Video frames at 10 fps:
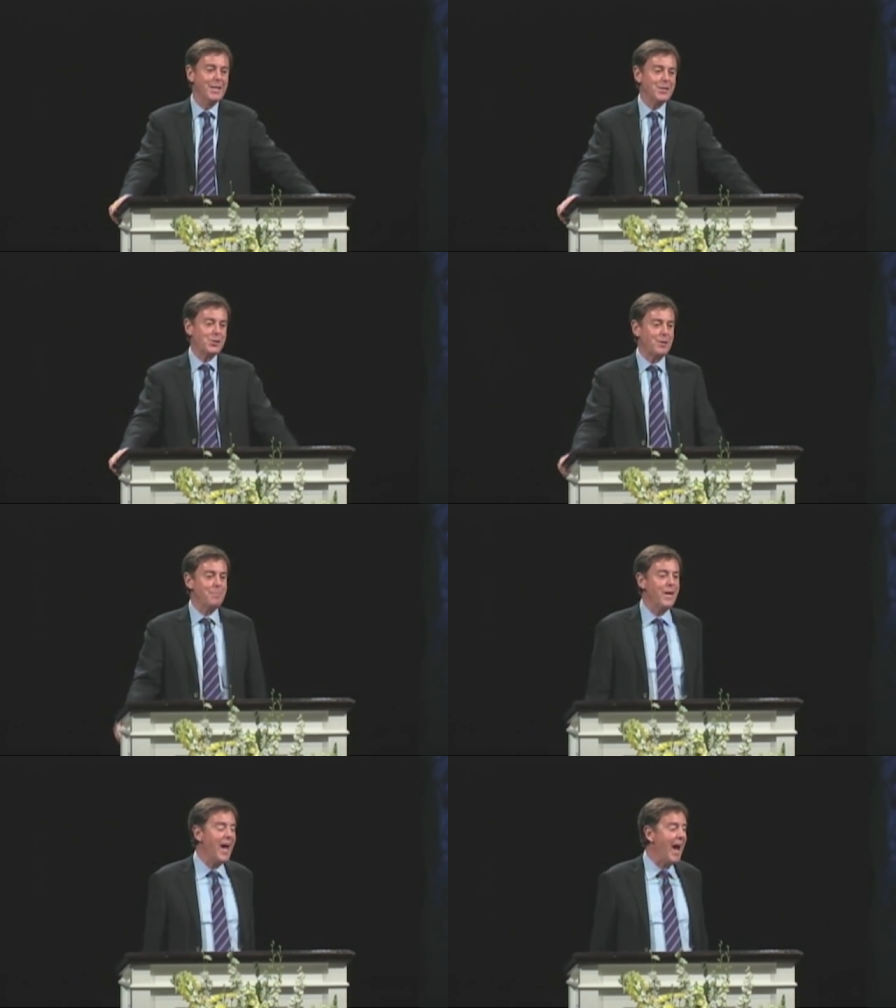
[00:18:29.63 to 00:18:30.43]
That
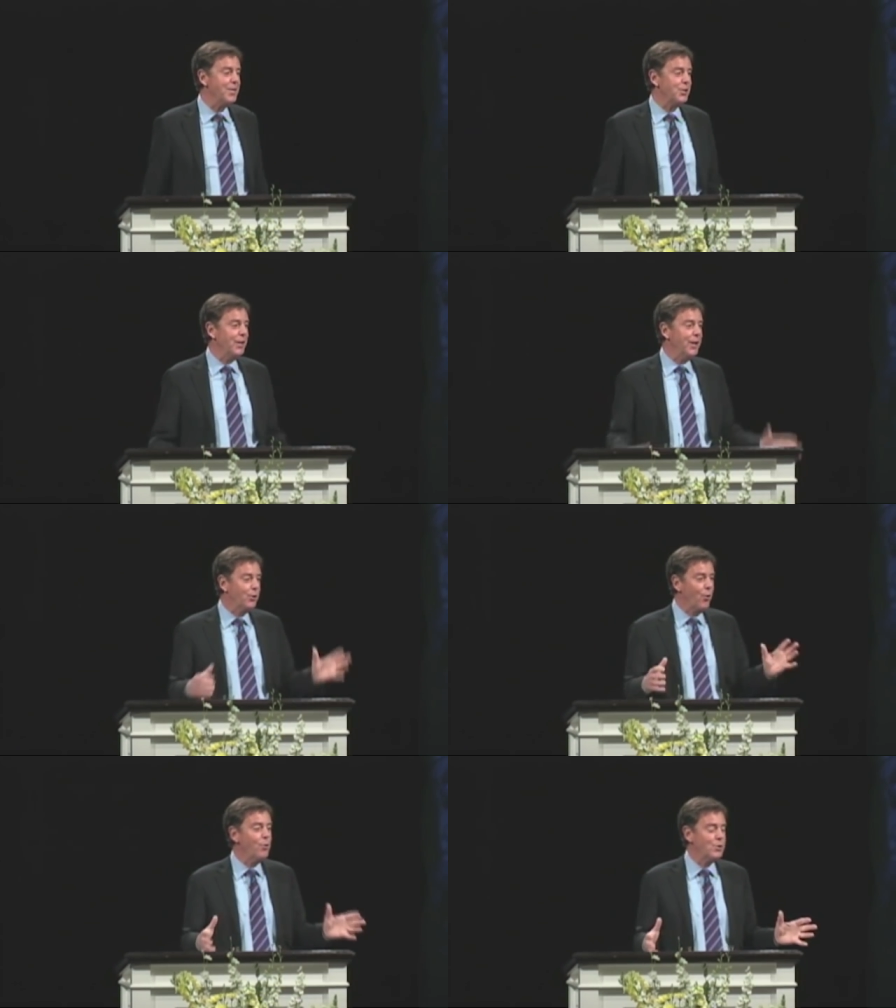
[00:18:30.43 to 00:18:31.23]
somebody actually
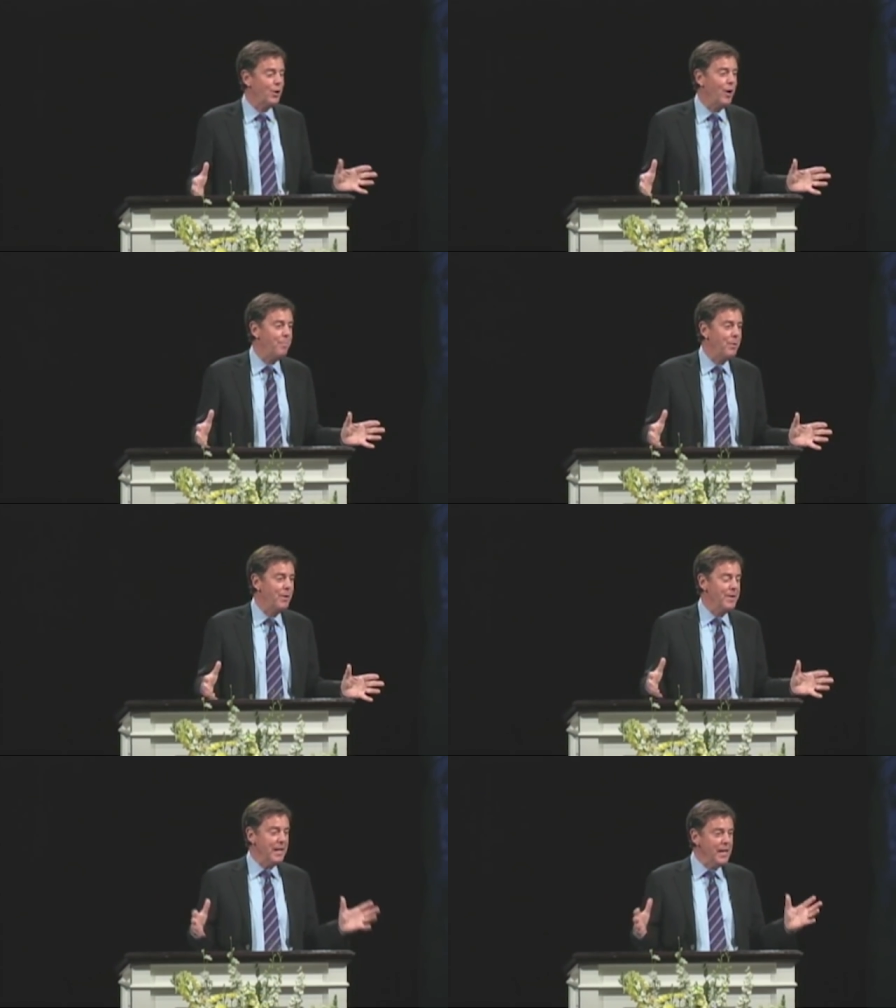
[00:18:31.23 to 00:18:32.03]
grows up,